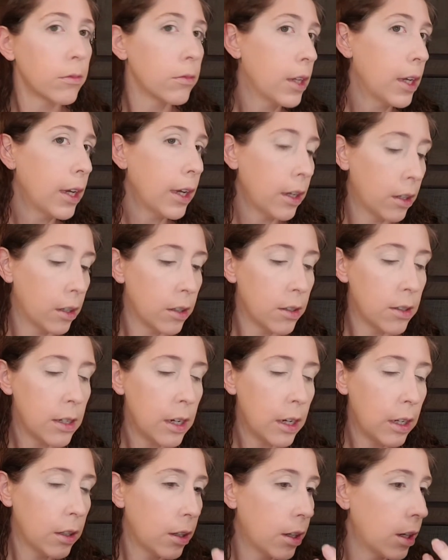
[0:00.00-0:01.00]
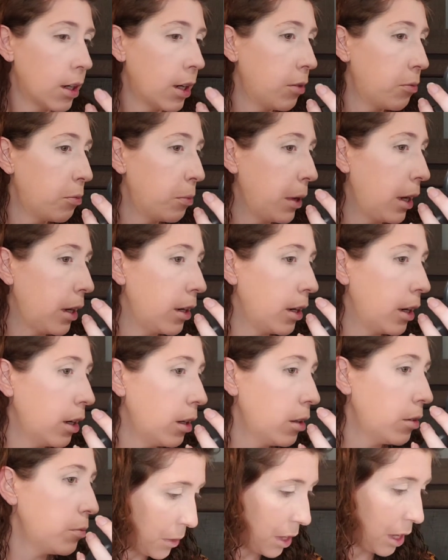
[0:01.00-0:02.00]
Yeah, it's not looking half bad
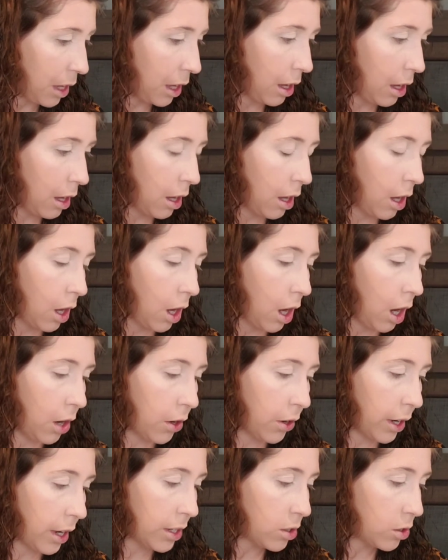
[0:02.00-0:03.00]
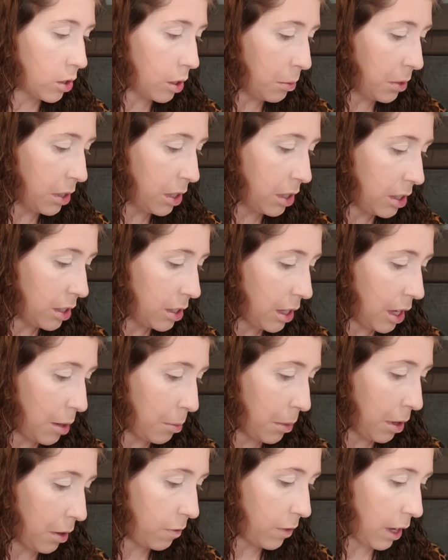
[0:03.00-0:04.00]
now. Okay, so I'm going to set
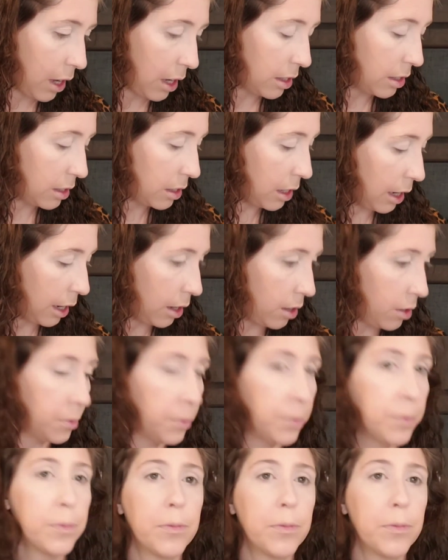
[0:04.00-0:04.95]
my face now.